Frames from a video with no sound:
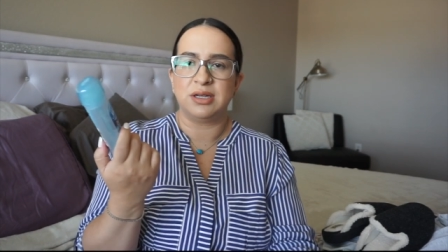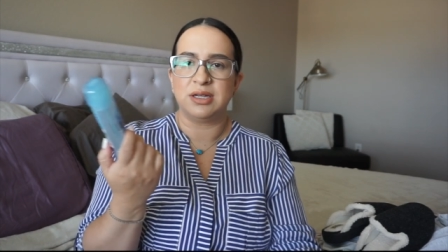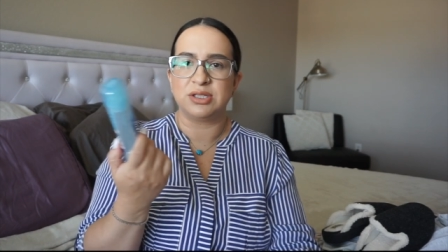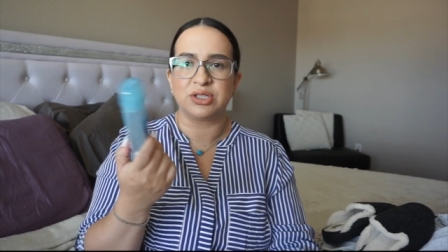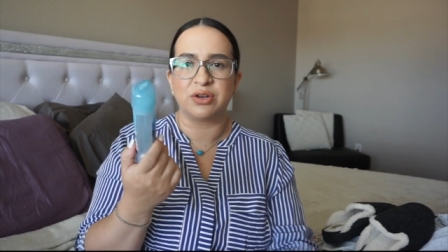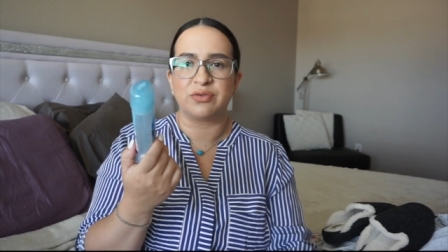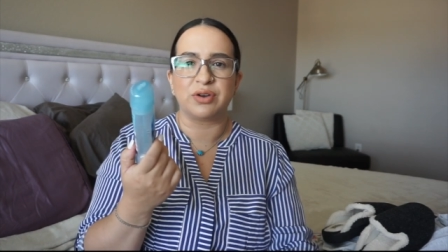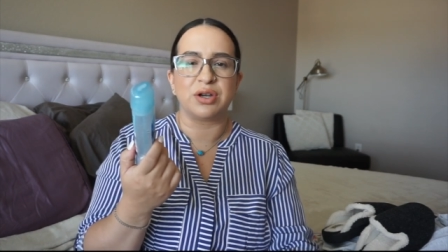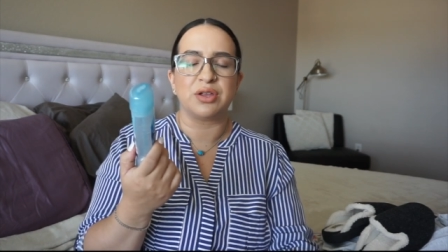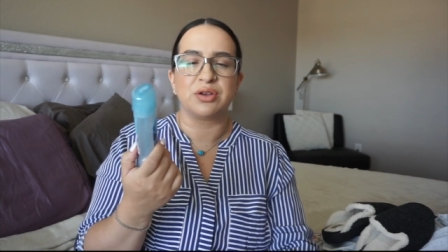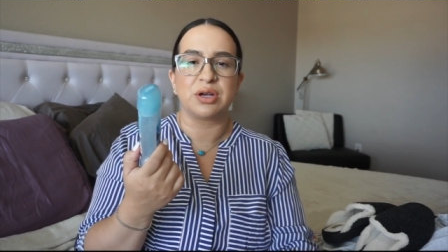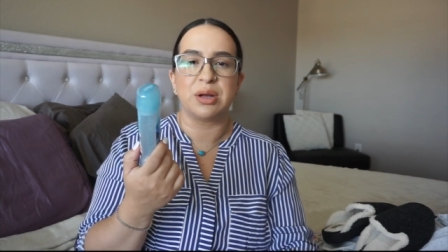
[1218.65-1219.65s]
it's good for
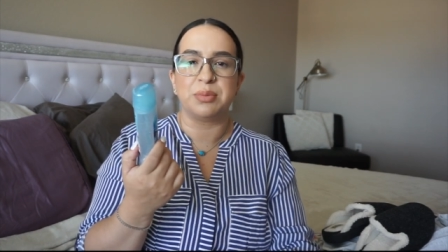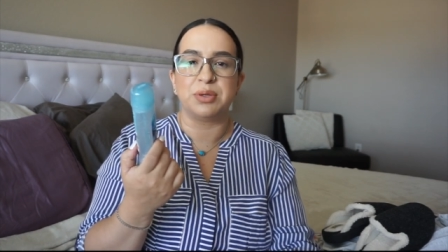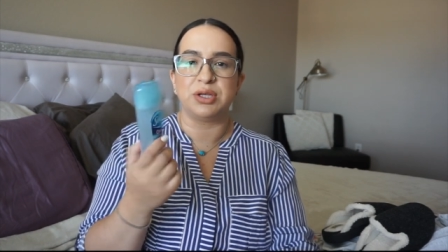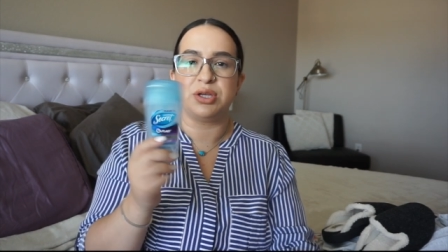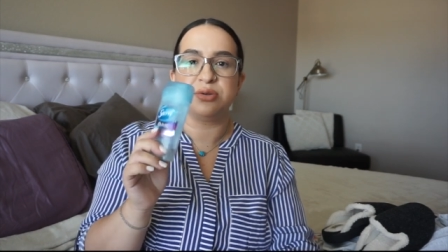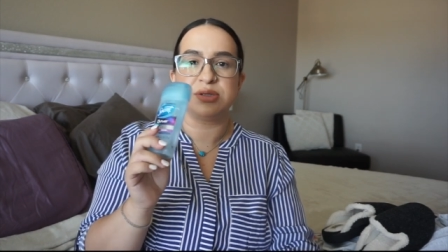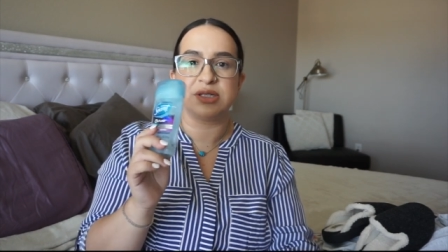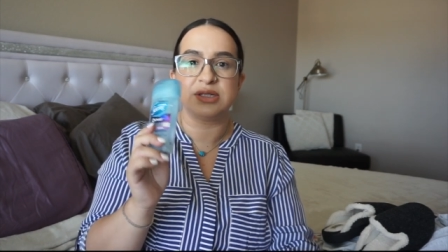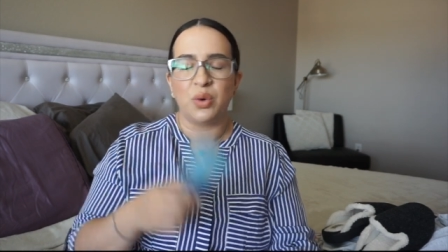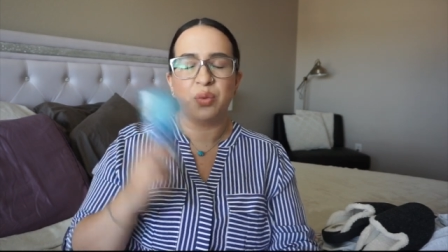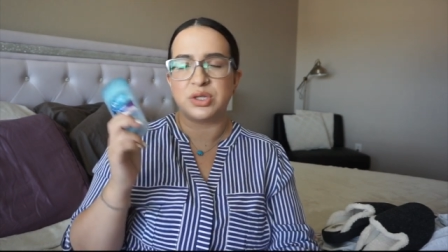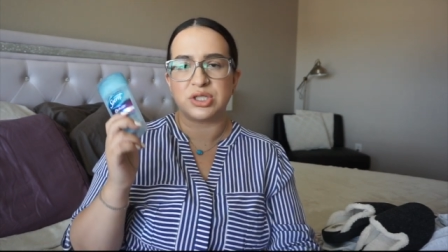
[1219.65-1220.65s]
another couple of
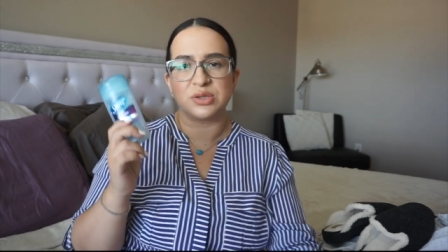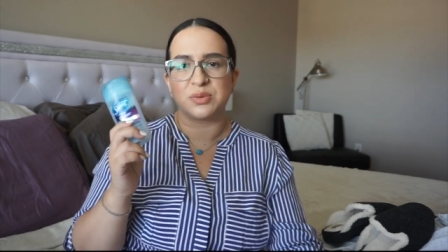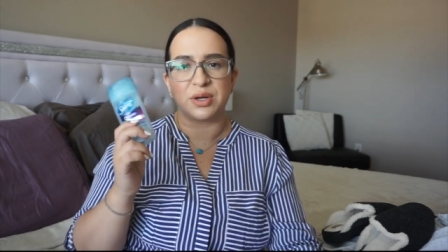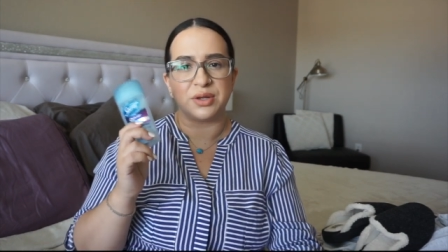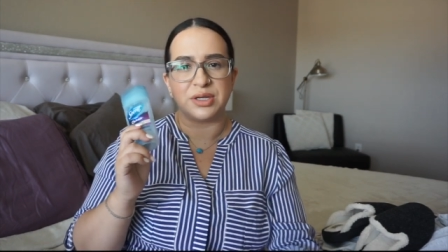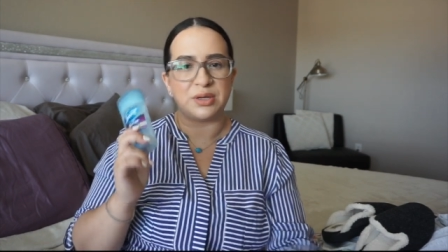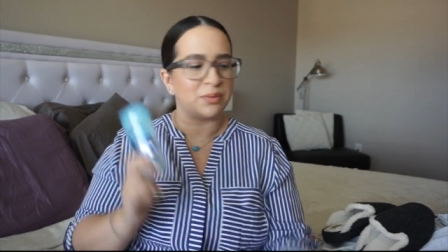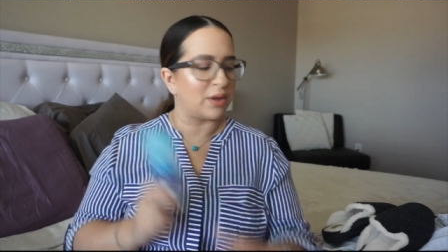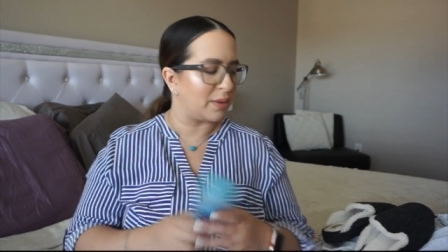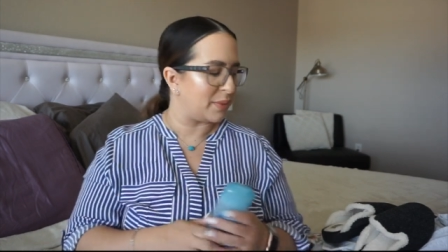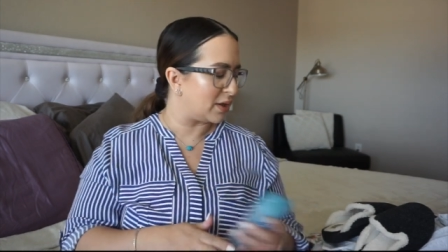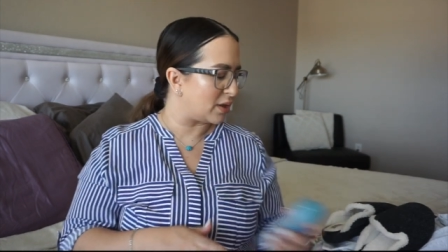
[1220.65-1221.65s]
uses, which is what I'll need while
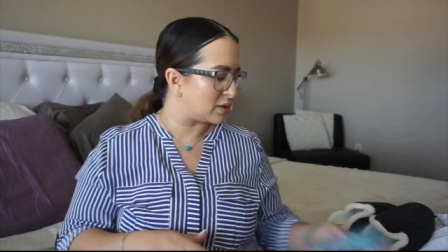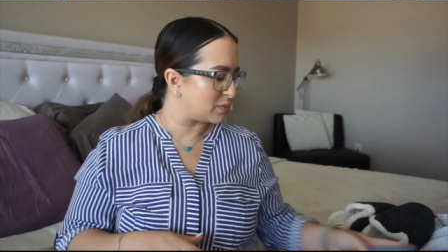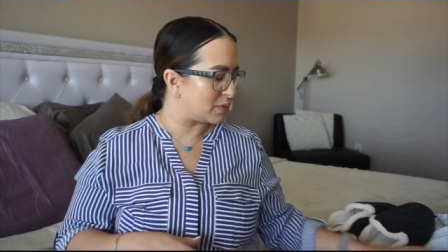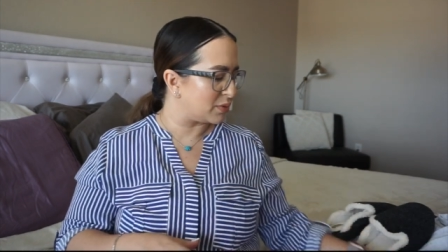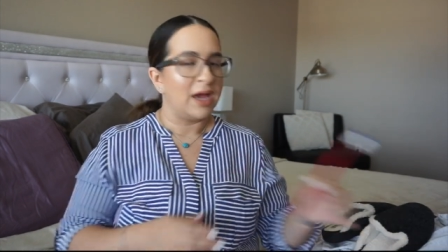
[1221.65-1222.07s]
I'm in the hospital.